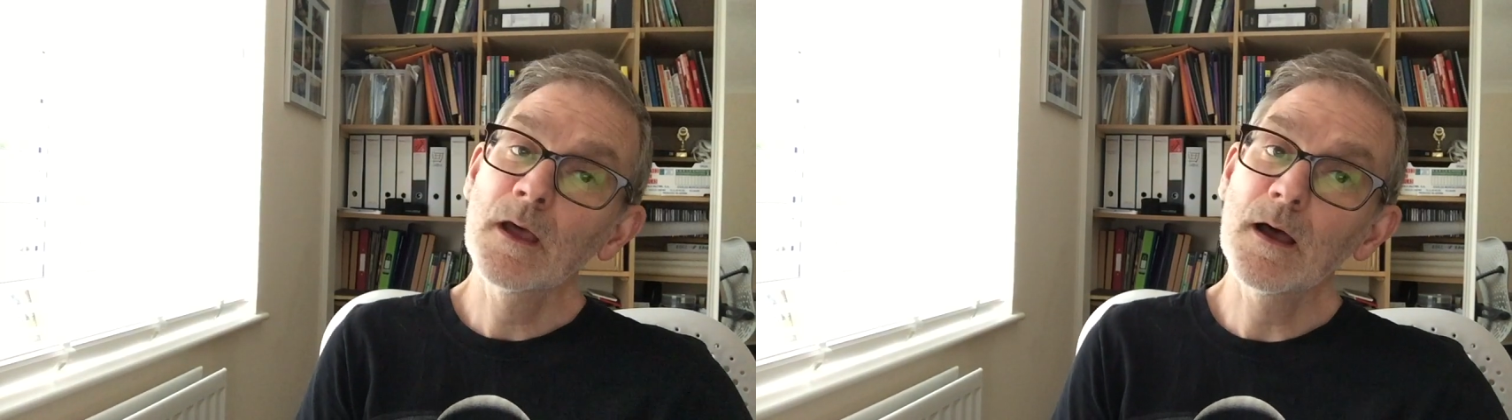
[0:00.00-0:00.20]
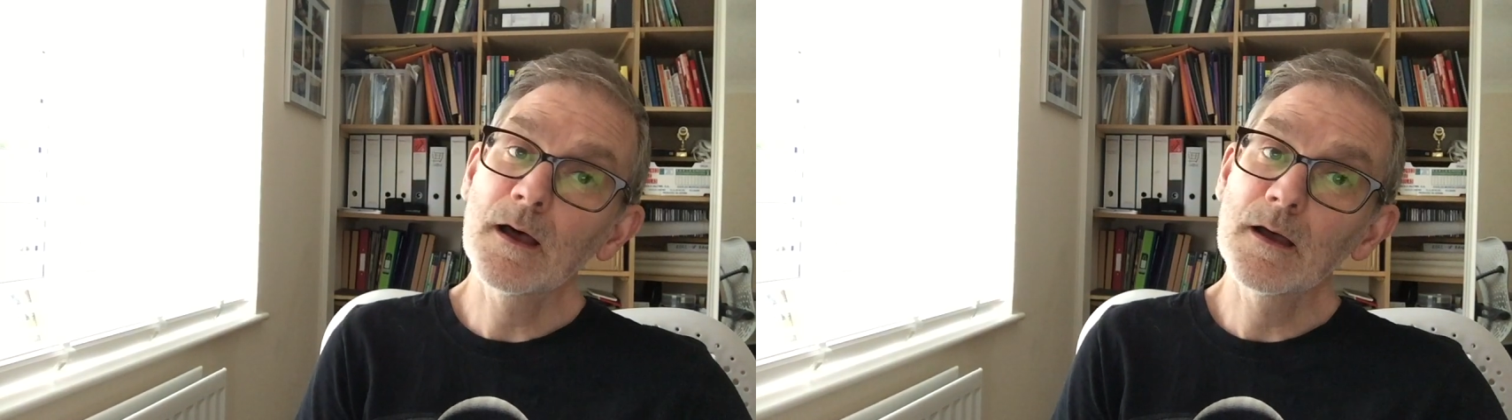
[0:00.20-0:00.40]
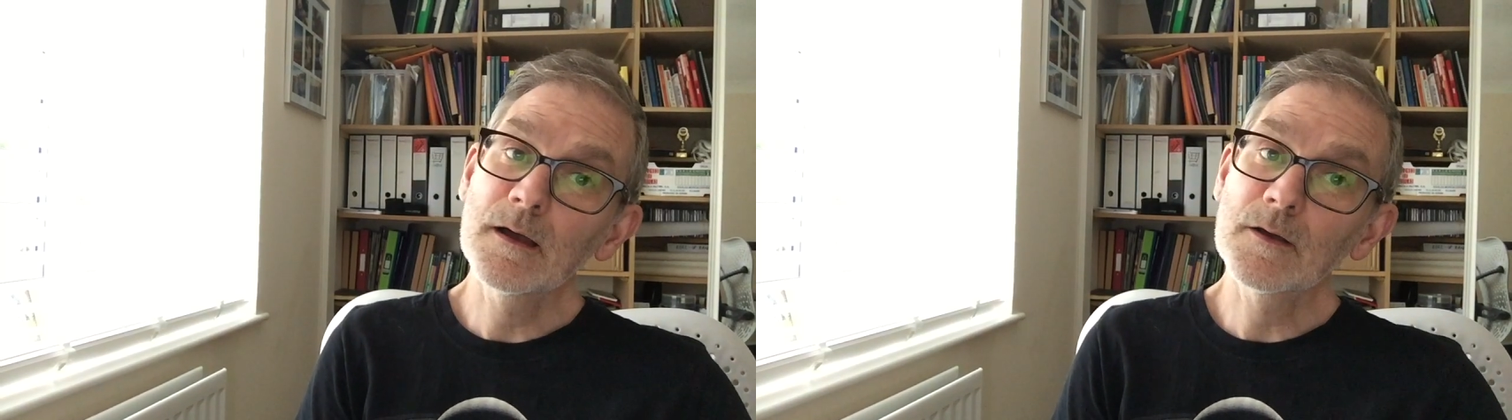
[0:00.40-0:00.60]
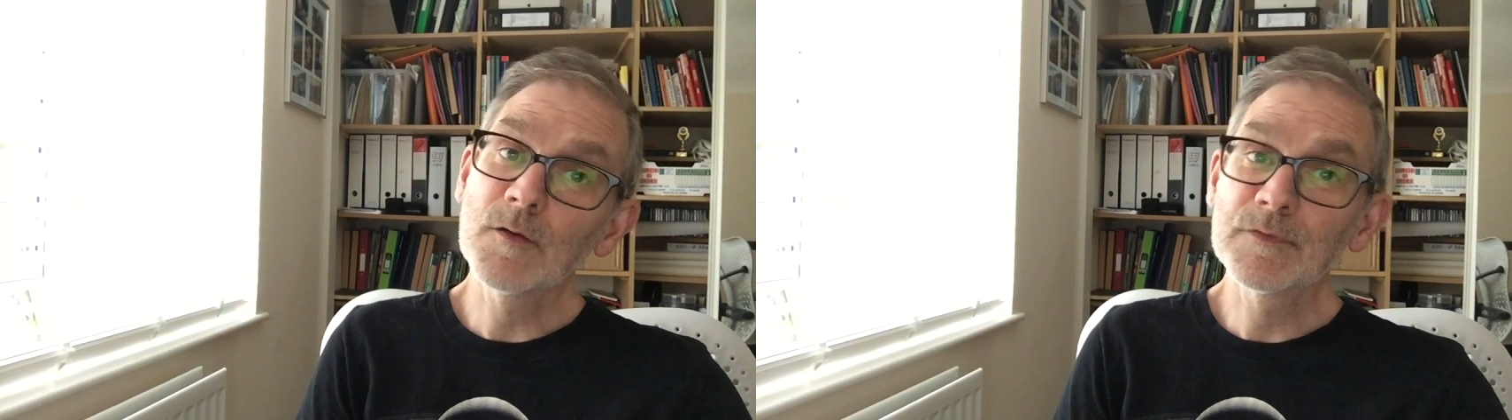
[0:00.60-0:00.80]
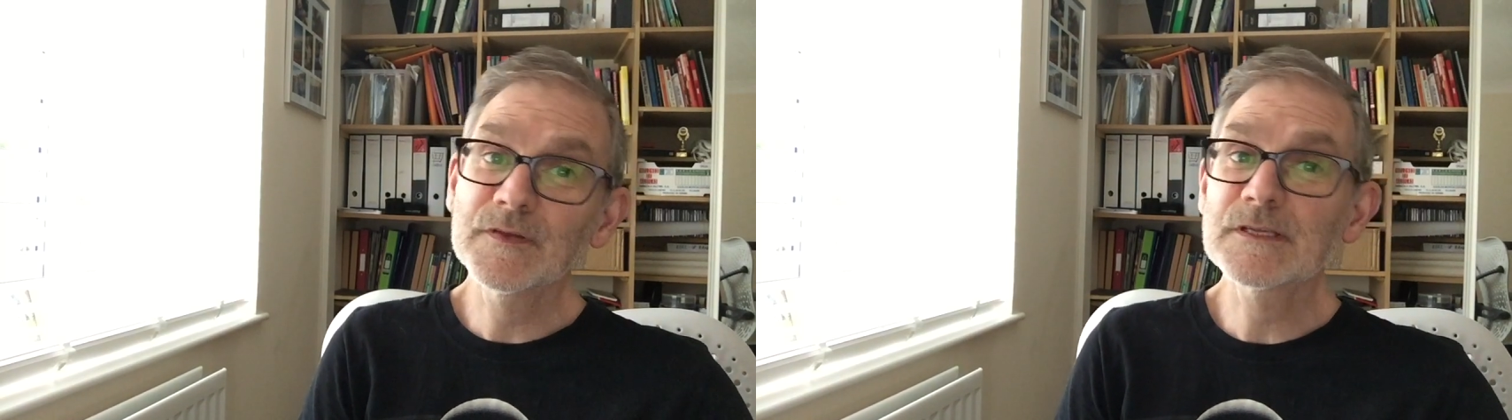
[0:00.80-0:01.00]

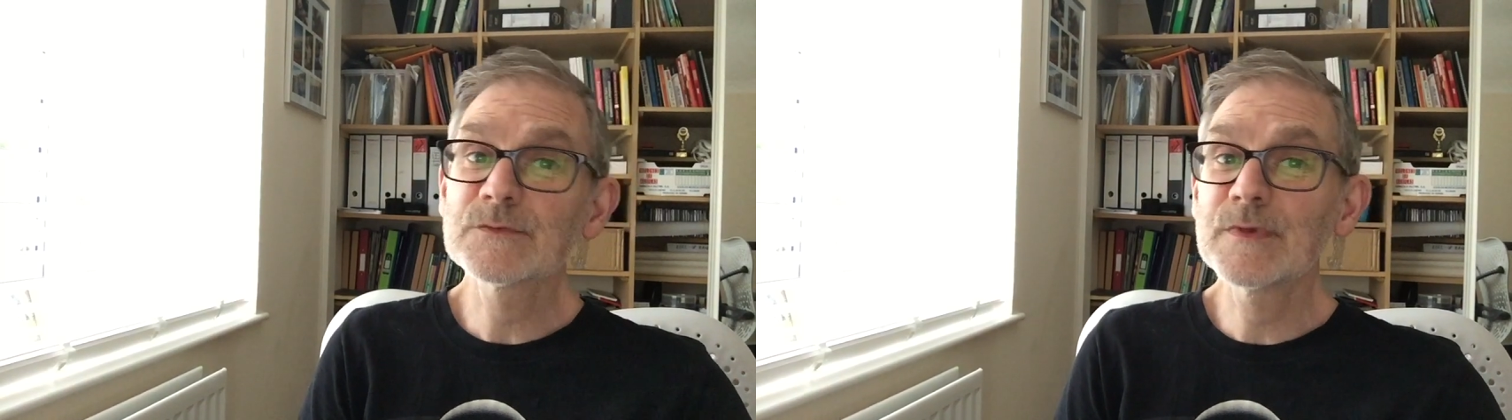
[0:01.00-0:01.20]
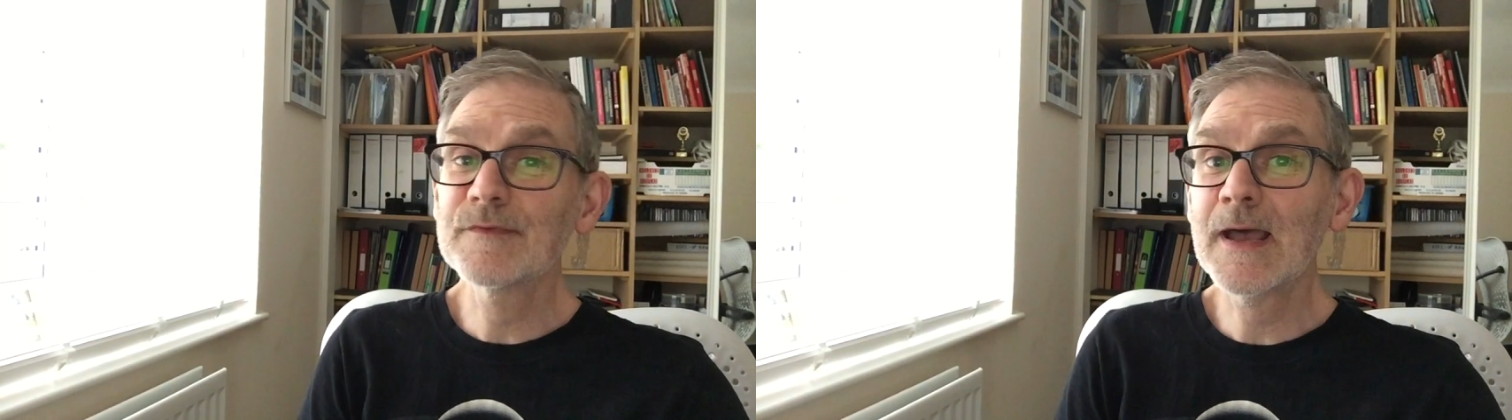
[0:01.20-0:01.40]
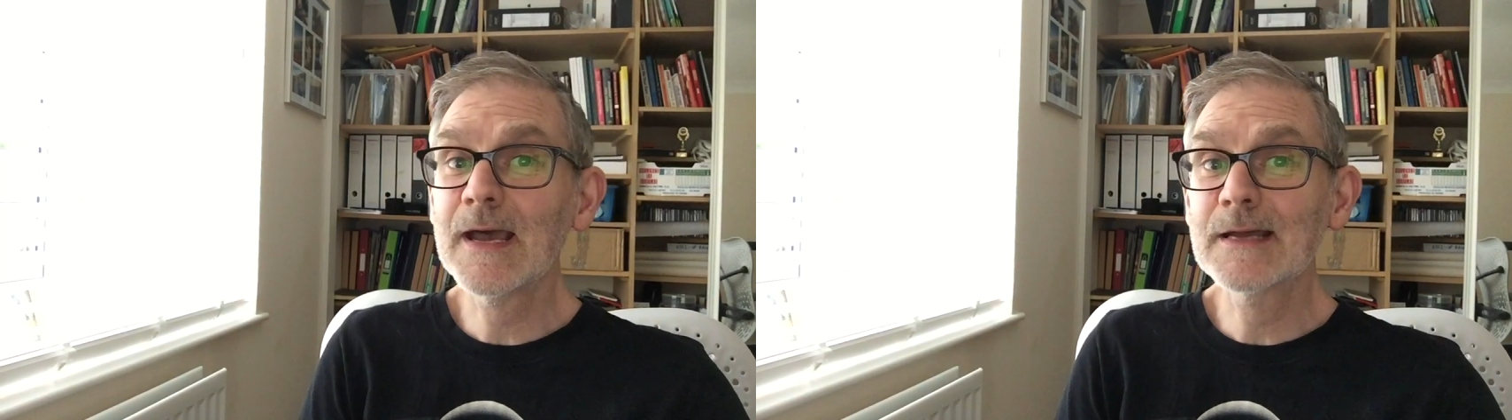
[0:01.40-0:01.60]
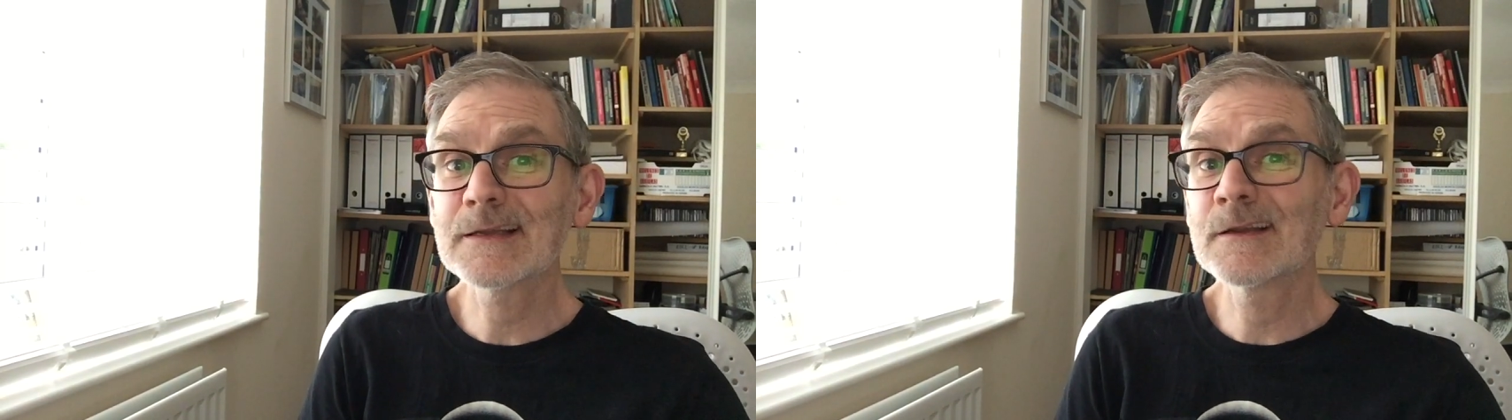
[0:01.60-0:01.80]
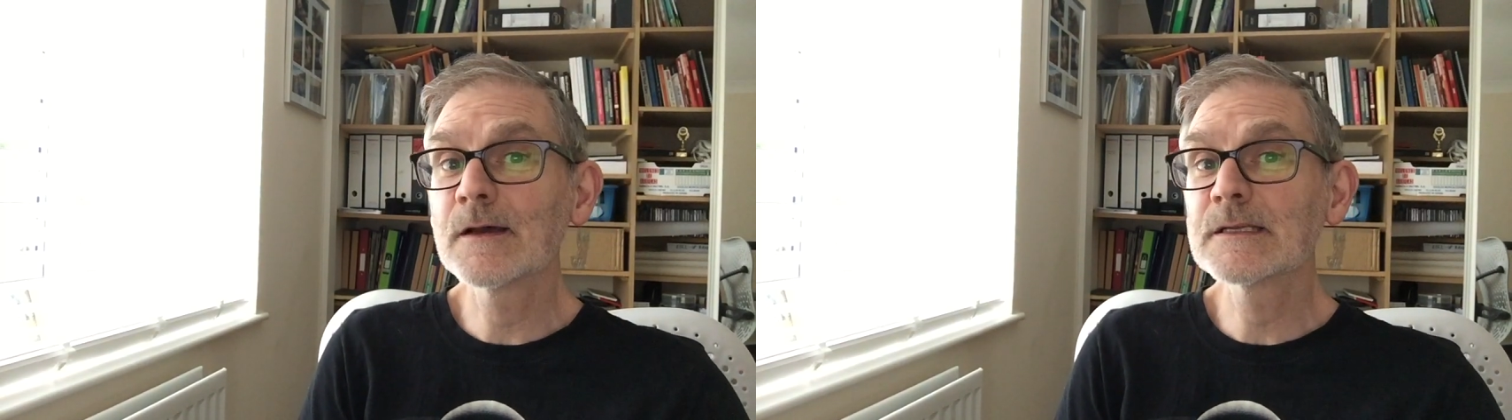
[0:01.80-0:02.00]
conversations we've had,
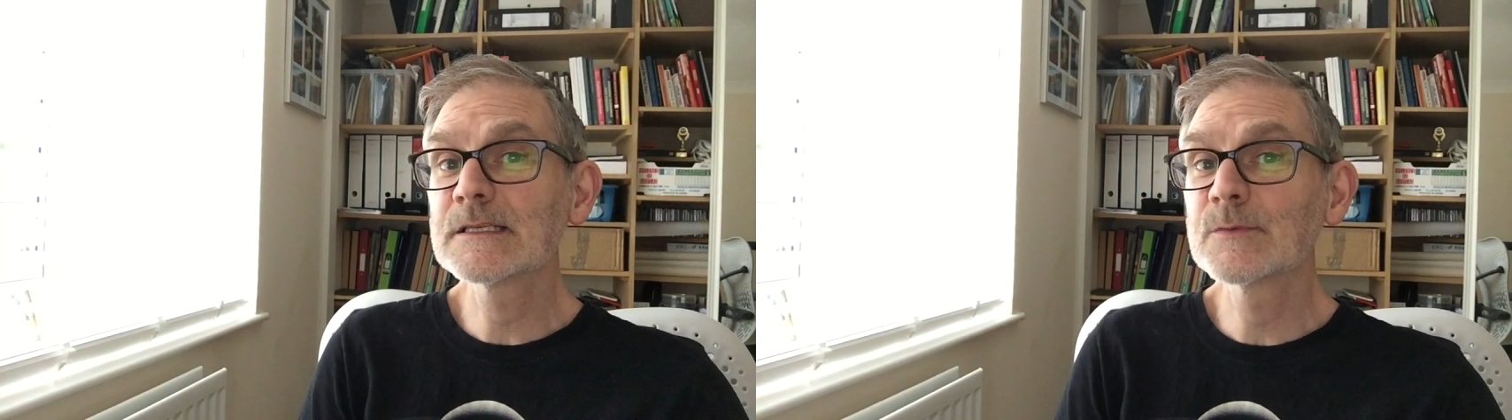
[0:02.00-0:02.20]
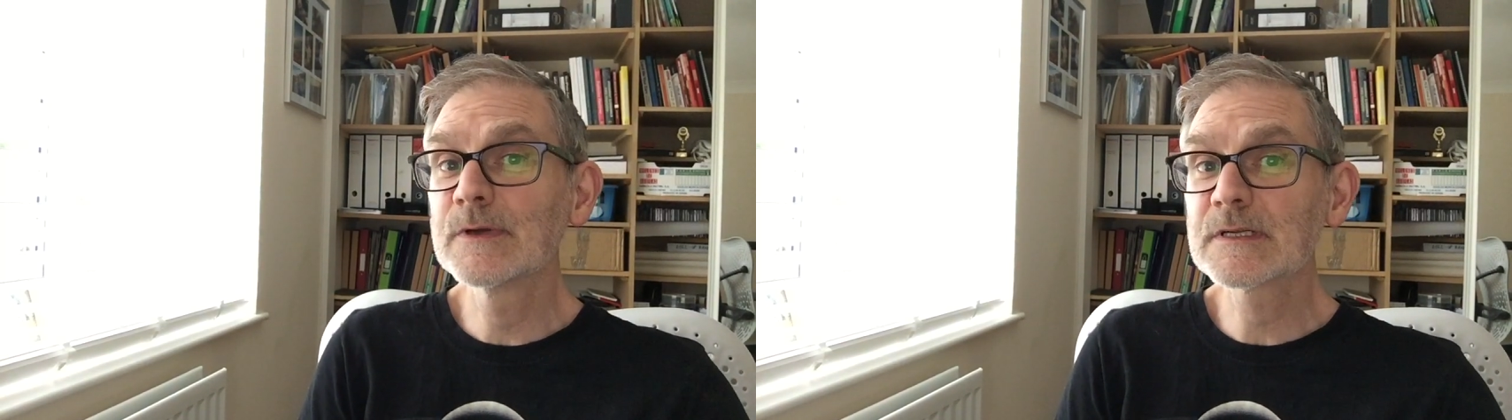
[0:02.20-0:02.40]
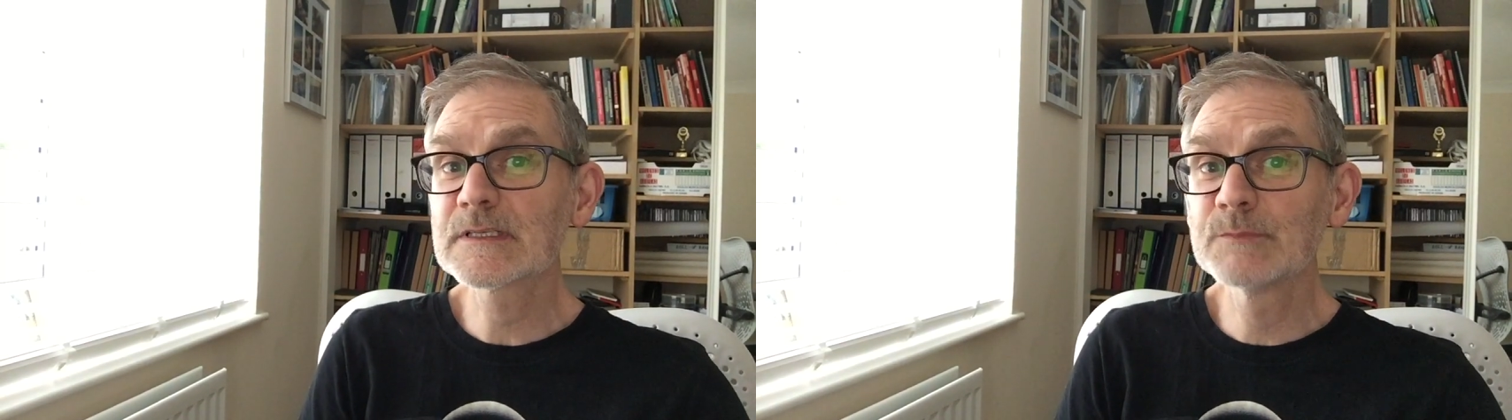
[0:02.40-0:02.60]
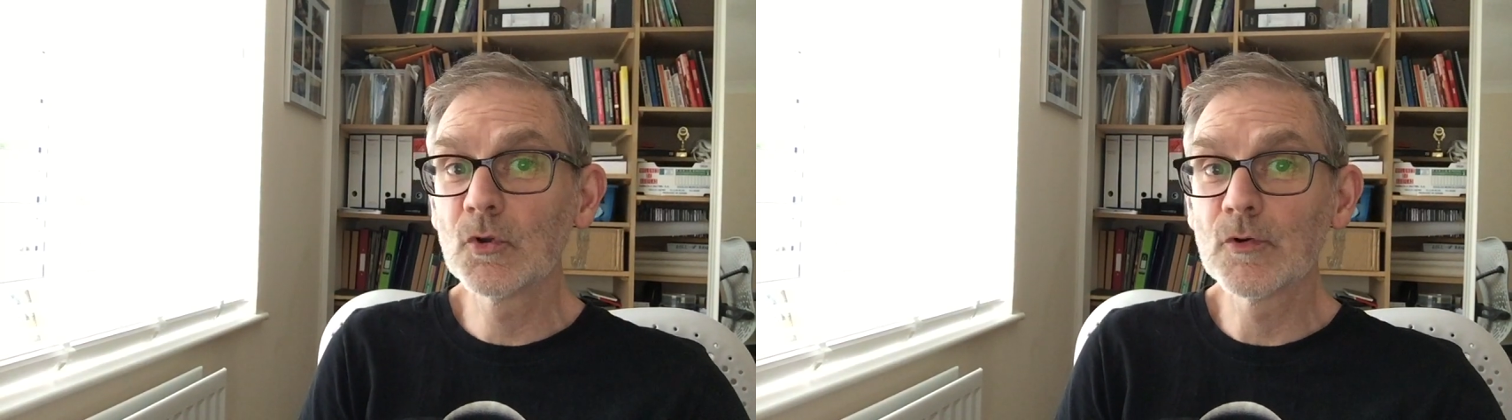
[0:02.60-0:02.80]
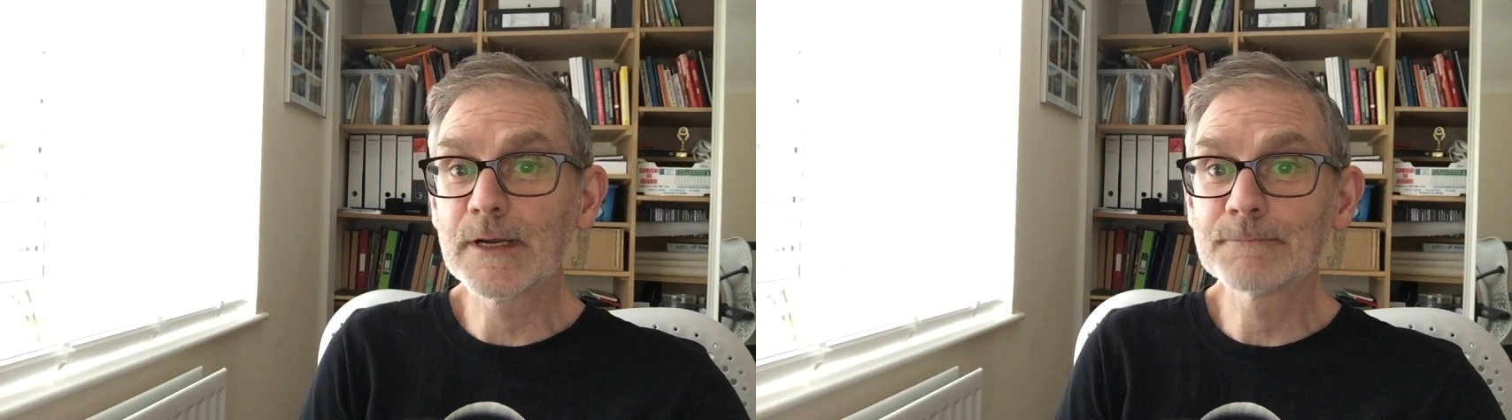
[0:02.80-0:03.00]
and ideas we're
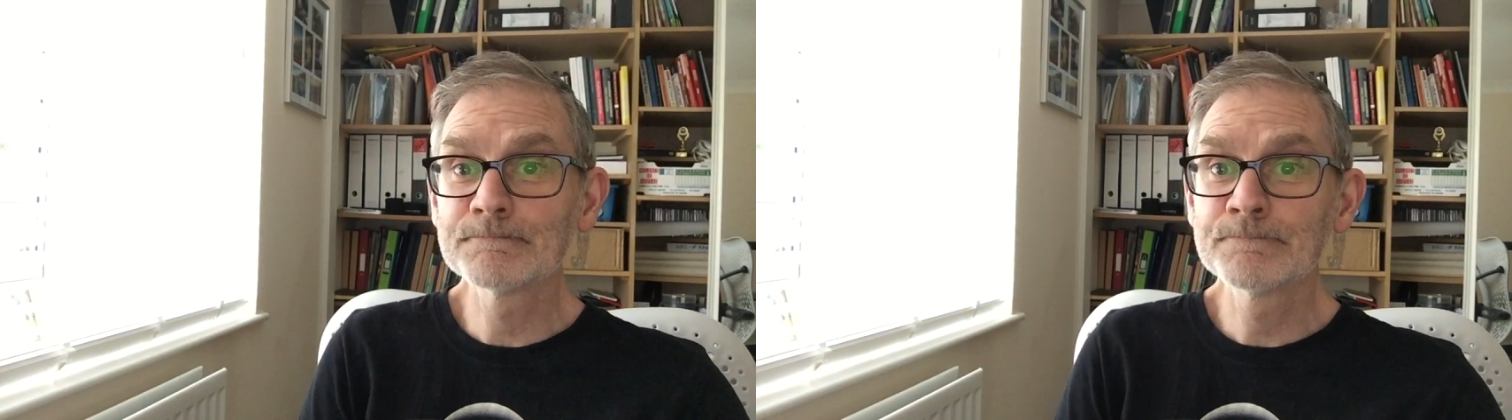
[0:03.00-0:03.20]
exploring.